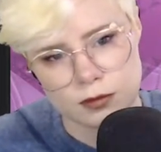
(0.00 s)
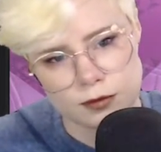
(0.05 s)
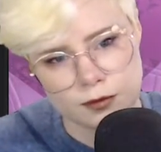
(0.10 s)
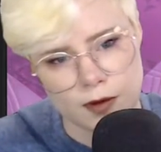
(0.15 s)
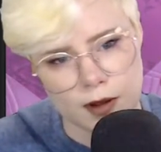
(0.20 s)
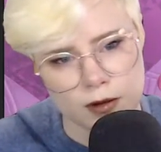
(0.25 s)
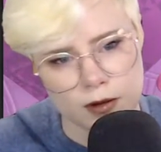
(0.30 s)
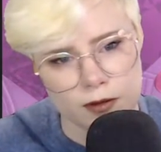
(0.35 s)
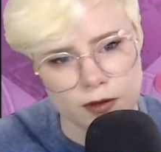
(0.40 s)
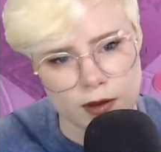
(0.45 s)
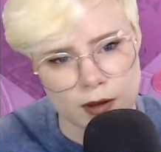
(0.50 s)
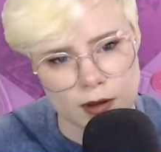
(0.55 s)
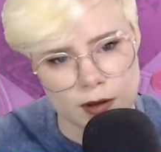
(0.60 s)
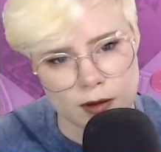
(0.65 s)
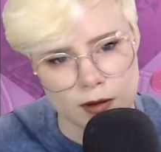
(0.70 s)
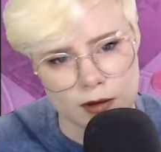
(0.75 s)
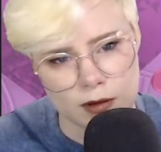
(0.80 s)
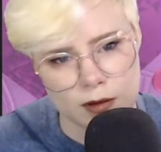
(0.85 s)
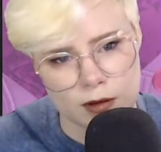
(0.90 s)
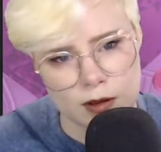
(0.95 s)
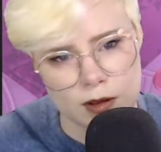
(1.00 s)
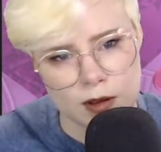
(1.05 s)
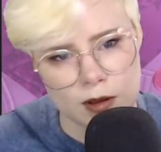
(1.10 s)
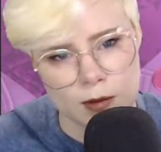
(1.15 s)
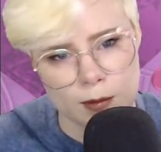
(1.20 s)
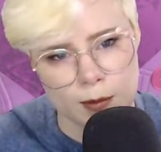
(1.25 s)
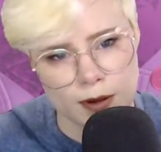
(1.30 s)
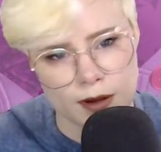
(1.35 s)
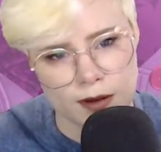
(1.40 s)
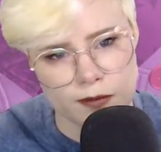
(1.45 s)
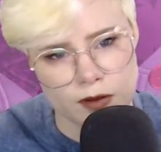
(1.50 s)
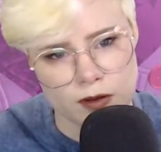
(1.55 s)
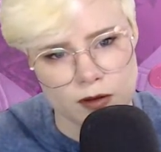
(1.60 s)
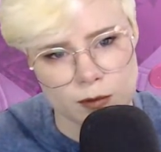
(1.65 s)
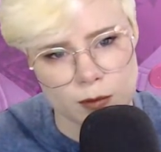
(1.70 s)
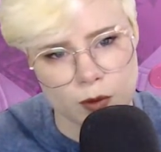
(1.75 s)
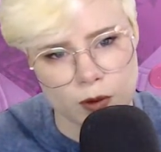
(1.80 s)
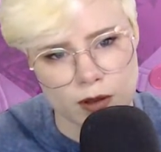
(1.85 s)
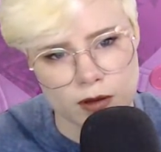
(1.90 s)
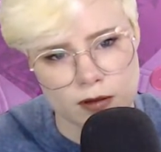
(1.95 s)
the previous
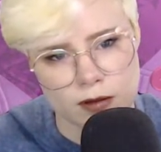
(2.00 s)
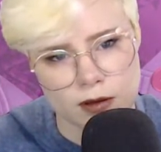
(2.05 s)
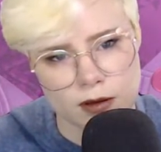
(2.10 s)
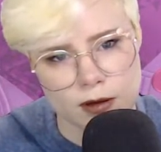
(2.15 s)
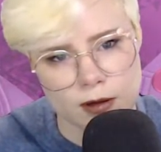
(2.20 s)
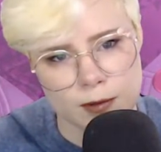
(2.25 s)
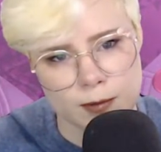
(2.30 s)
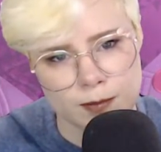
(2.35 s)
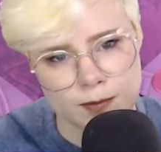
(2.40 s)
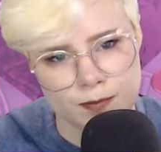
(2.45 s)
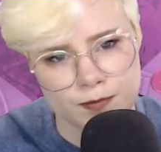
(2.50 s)
points here.